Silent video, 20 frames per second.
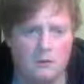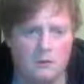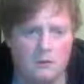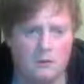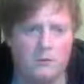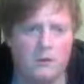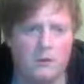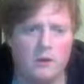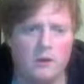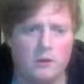
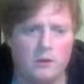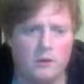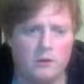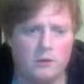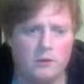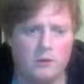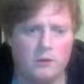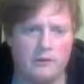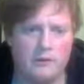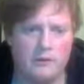Oh, I can't
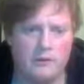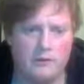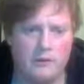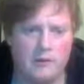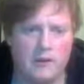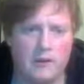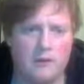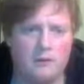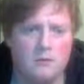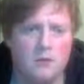go there.
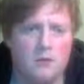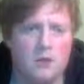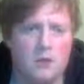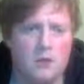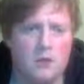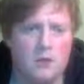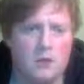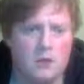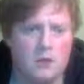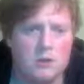Yeah.
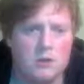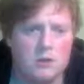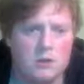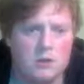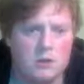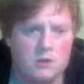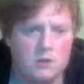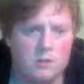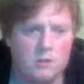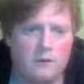
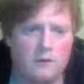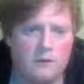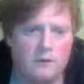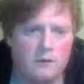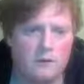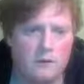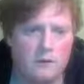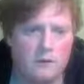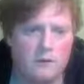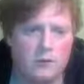So after
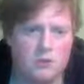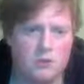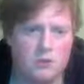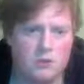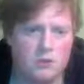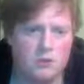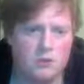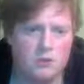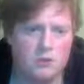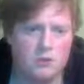that,
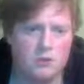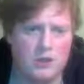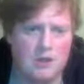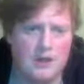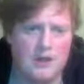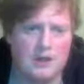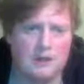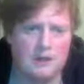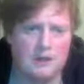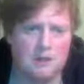
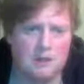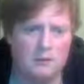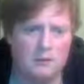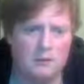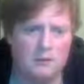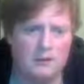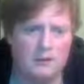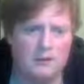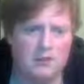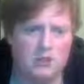check,
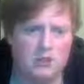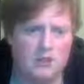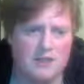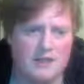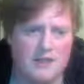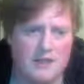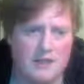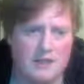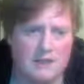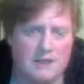king
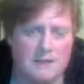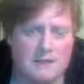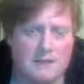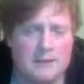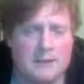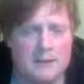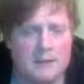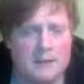g8.